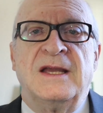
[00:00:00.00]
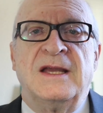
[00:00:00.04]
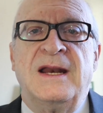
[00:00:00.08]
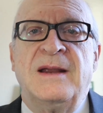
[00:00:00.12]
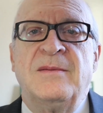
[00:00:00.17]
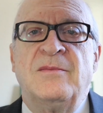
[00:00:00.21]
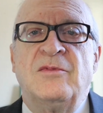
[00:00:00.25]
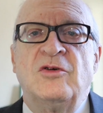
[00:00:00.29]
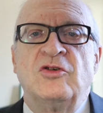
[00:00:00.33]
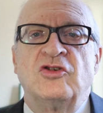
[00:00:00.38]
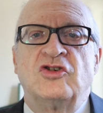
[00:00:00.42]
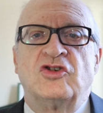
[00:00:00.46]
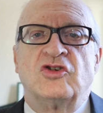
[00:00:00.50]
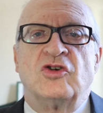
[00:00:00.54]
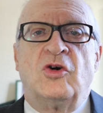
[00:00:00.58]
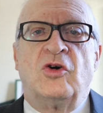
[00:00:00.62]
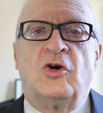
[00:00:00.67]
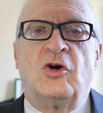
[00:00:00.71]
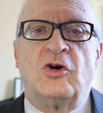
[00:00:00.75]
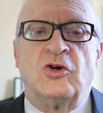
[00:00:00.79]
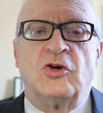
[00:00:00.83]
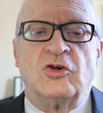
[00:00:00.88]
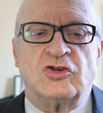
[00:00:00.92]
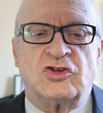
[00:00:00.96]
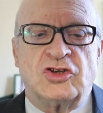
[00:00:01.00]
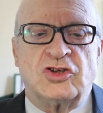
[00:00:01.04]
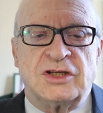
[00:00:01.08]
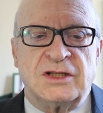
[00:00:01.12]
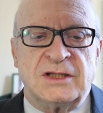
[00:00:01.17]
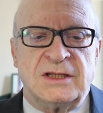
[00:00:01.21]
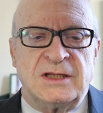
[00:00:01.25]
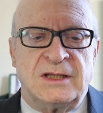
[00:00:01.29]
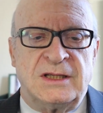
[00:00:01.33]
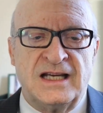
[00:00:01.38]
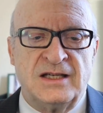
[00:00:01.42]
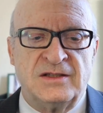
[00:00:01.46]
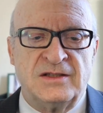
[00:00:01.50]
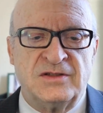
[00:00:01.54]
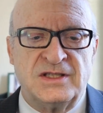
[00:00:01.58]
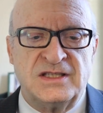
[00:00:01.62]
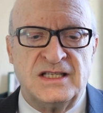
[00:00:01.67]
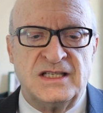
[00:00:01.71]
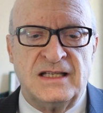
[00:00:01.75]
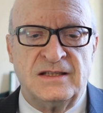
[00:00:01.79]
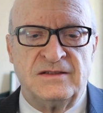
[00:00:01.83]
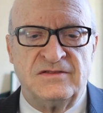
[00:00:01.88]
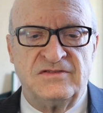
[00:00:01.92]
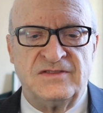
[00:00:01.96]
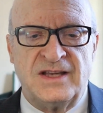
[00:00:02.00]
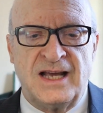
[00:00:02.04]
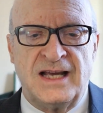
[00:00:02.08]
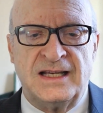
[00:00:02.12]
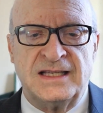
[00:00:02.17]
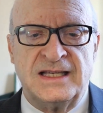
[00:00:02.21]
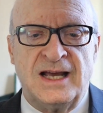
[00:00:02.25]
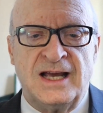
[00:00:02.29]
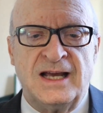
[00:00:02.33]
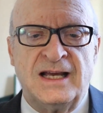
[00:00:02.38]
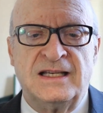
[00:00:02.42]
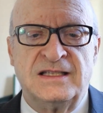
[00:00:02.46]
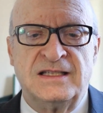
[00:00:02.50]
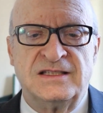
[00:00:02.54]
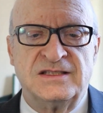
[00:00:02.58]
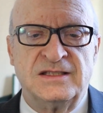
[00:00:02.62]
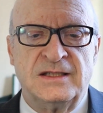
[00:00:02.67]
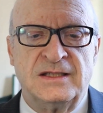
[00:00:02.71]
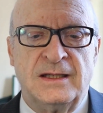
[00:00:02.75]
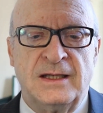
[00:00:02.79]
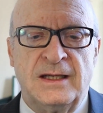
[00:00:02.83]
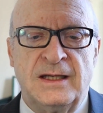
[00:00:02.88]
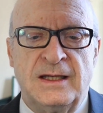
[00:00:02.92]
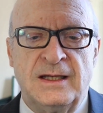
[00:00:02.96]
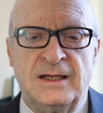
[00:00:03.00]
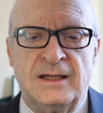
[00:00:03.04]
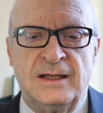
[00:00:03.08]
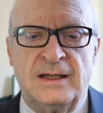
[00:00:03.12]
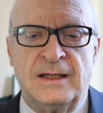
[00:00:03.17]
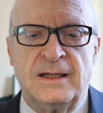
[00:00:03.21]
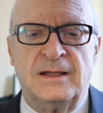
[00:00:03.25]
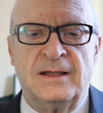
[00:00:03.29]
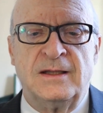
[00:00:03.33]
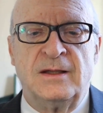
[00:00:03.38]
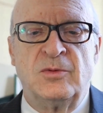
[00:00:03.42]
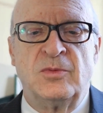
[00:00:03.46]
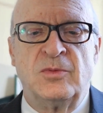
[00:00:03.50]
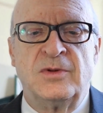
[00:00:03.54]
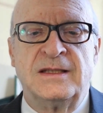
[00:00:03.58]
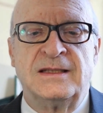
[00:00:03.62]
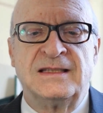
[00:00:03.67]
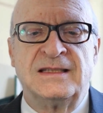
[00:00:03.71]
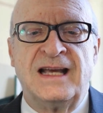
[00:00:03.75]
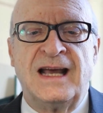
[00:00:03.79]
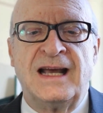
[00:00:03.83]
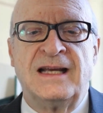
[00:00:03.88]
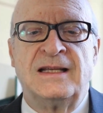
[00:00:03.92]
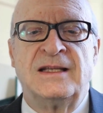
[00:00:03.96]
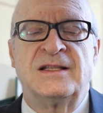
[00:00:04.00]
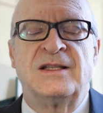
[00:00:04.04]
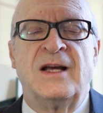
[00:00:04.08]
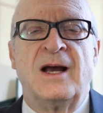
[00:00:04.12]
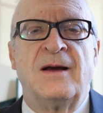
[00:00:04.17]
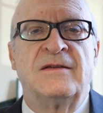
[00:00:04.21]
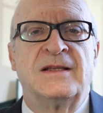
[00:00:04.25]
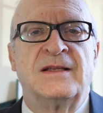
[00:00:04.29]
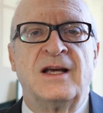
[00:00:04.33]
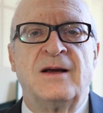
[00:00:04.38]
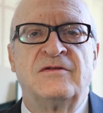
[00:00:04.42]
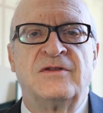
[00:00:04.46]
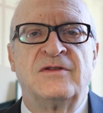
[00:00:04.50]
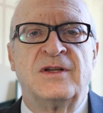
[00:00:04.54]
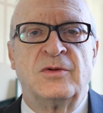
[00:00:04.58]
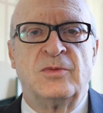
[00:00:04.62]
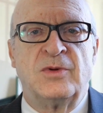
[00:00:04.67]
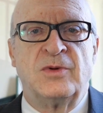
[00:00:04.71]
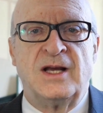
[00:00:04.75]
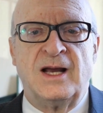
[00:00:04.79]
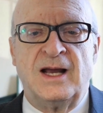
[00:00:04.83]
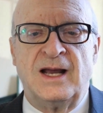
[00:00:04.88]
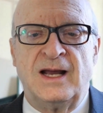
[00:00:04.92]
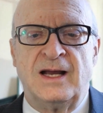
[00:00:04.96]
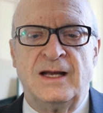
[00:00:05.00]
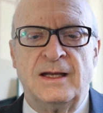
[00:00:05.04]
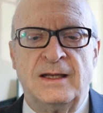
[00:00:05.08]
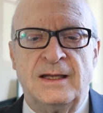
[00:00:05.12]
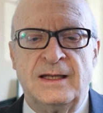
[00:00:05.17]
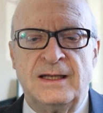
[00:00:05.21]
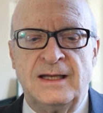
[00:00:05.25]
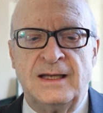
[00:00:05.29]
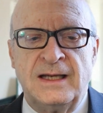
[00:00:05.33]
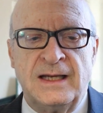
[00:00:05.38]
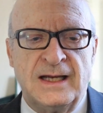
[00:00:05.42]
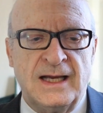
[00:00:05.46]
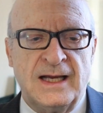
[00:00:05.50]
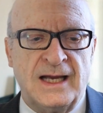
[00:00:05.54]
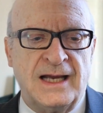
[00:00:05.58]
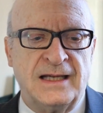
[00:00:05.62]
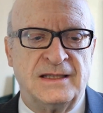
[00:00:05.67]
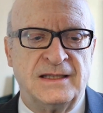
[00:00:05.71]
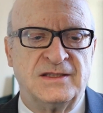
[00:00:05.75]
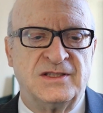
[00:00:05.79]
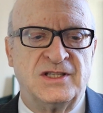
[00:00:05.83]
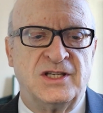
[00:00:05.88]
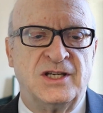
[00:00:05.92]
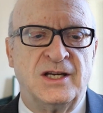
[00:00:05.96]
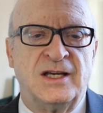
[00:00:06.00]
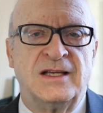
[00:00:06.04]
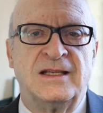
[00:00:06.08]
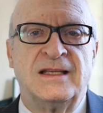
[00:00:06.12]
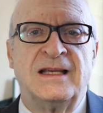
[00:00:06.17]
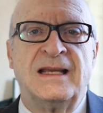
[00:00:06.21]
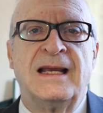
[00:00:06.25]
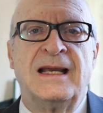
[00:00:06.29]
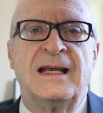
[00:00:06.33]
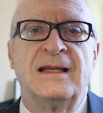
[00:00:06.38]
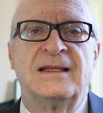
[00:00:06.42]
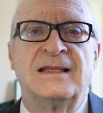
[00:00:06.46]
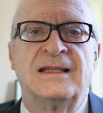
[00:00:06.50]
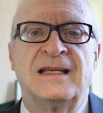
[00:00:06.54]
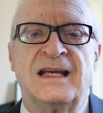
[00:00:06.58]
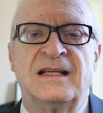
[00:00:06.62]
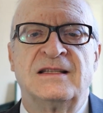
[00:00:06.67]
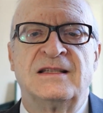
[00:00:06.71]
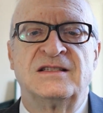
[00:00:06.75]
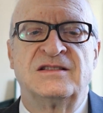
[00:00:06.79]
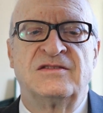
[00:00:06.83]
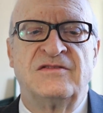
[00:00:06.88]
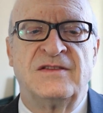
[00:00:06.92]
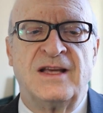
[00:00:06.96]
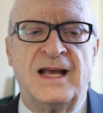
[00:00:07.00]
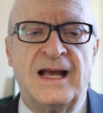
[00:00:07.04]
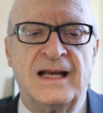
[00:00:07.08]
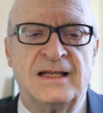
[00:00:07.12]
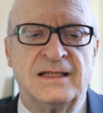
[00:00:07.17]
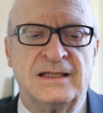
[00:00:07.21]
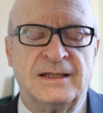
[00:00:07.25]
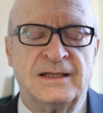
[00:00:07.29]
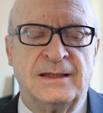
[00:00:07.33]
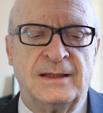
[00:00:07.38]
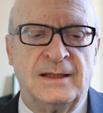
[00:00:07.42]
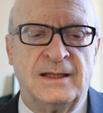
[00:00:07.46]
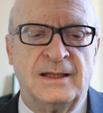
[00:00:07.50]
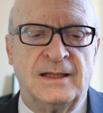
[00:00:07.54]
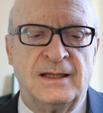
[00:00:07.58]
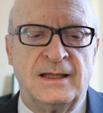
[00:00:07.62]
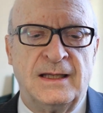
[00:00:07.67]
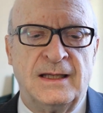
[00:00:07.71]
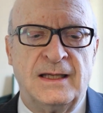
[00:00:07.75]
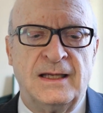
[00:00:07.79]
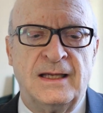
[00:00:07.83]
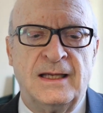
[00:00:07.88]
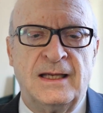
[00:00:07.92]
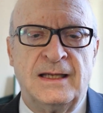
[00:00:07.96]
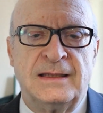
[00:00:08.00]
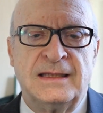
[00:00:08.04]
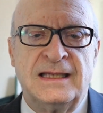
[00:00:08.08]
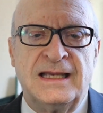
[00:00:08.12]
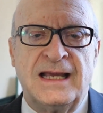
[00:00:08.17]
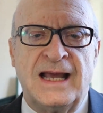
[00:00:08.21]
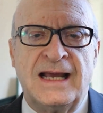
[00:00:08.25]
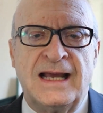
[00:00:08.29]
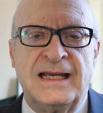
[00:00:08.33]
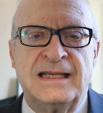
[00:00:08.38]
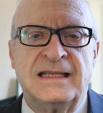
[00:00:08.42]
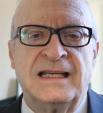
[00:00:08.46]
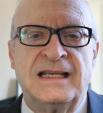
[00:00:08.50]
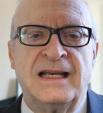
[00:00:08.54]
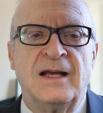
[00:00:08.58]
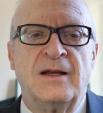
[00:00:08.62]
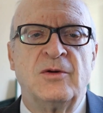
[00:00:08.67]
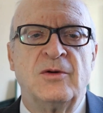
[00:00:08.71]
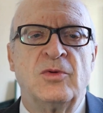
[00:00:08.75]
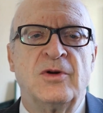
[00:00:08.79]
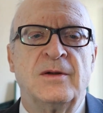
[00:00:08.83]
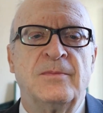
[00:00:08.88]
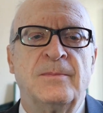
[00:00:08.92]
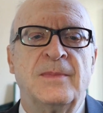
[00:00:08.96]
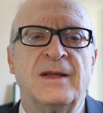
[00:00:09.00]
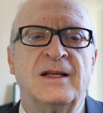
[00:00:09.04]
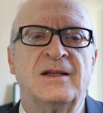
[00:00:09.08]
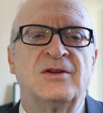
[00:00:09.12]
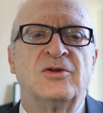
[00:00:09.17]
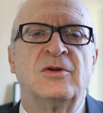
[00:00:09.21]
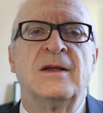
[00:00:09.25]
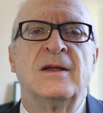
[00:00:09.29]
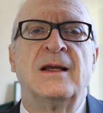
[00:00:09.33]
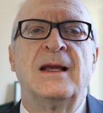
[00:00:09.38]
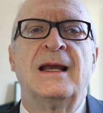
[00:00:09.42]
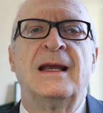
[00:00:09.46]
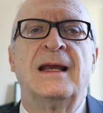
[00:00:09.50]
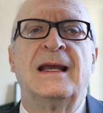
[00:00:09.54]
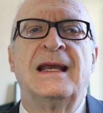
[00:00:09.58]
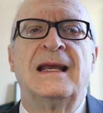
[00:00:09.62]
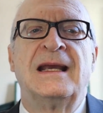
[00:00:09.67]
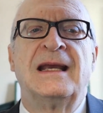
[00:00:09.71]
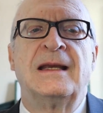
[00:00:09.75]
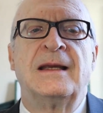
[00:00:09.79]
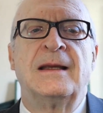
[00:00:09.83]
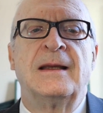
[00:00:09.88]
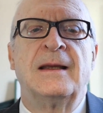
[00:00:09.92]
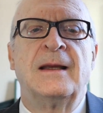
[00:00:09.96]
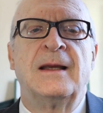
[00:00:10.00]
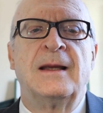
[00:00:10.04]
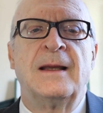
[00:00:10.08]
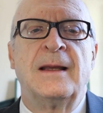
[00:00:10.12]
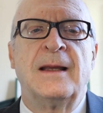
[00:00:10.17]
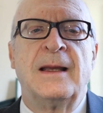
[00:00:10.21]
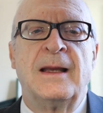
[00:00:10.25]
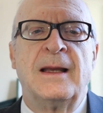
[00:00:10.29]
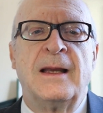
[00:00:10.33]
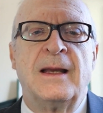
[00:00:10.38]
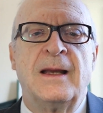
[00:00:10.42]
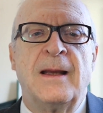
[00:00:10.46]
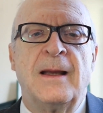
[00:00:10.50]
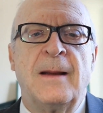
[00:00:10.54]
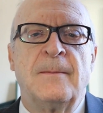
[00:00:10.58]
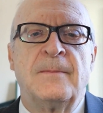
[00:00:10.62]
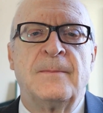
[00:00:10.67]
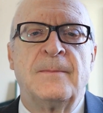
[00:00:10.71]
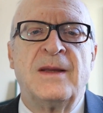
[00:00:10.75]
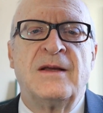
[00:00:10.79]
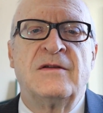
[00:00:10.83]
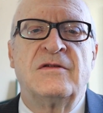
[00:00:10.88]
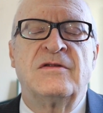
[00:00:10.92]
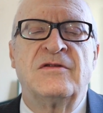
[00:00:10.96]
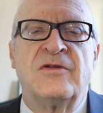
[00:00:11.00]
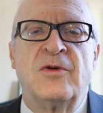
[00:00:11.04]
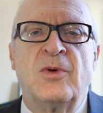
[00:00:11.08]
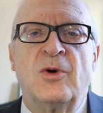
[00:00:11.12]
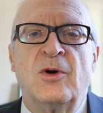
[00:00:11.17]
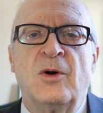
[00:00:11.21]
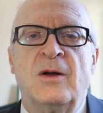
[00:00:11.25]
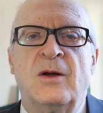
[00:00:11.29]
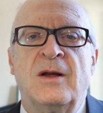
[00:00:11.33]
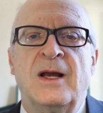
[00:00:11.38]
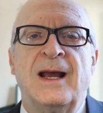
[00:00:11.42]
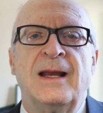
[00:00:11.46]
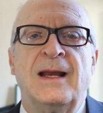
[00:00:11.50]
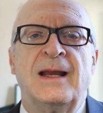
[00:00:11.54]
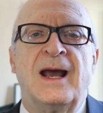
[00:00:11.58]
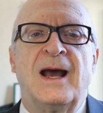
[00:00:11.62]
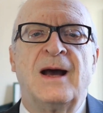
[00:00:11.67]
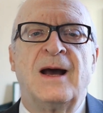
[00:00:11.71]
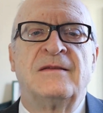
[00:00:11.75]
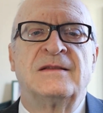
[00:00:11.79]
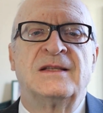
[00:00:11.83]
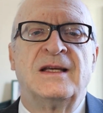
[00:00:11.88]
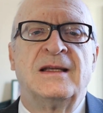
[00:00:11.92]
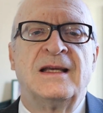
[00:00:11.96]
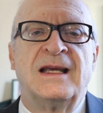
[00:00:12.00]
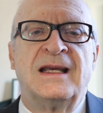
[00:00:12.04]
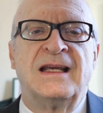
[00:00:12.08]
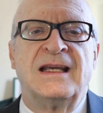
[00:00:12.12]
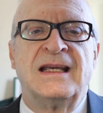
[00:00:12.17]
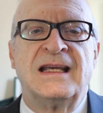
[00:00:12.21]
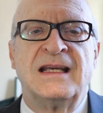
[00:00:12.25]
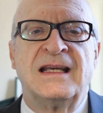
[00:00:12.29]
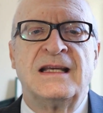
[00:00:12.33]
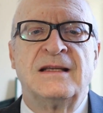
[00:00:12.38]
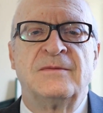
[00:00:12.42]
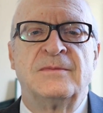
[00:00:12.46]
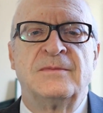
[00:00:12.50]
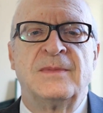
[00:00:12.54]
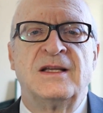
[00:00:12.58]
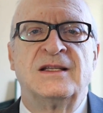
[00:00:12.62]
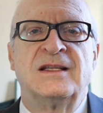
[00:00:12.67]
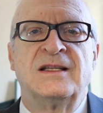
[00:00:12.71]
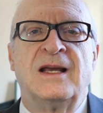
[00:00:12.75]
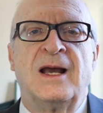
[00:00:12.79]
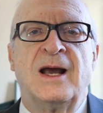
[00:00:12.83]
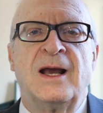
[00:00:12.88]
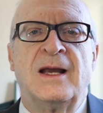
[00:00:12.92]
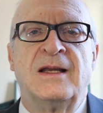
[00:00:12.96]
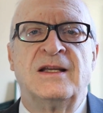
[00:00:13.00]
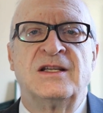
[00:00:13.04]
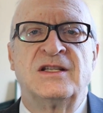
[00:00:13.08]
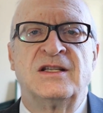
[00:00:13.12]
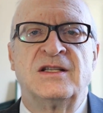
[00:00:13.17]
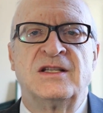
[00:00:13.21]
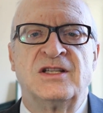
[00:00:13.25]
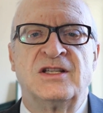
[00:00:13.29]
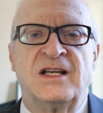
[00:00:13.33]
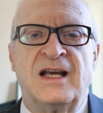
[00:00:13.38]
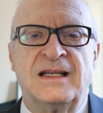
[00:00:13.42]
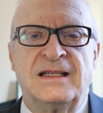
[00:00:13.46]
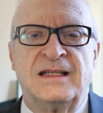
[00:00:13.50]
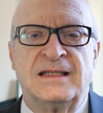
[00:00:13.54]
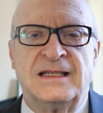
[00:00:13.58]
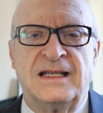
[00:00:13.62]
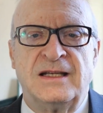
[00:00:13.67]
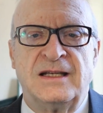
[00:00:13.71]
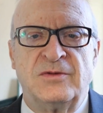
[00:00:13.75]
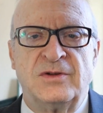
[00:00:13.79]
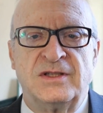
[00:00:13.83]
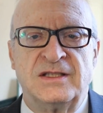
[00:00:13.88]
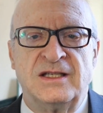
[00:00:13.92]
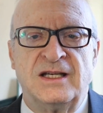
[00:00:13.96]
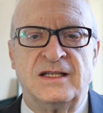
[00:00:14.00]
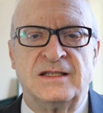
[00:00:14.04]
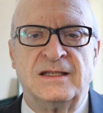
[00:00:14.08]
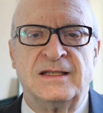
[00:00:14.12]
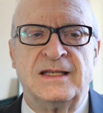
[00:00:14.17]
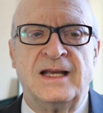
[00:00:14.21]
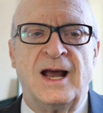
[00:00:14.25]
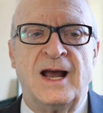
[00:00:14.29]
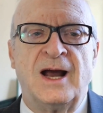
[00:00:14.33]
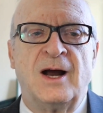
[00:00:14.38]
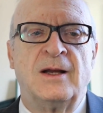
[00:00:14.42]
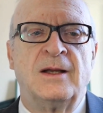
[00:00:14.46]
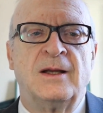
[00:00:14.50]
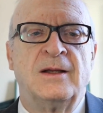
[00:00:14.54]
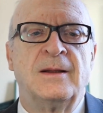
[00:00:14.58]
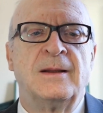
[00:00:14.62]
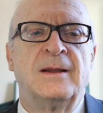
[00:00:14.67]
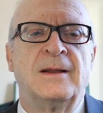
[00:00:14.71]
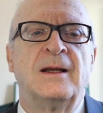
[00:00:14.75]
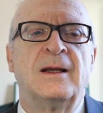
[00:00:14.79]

If we have hypersecreting fat eyes with dandruff everywhere and dirty and dense fat, the ideal would be to clean before and after the heat massage gently with a towel,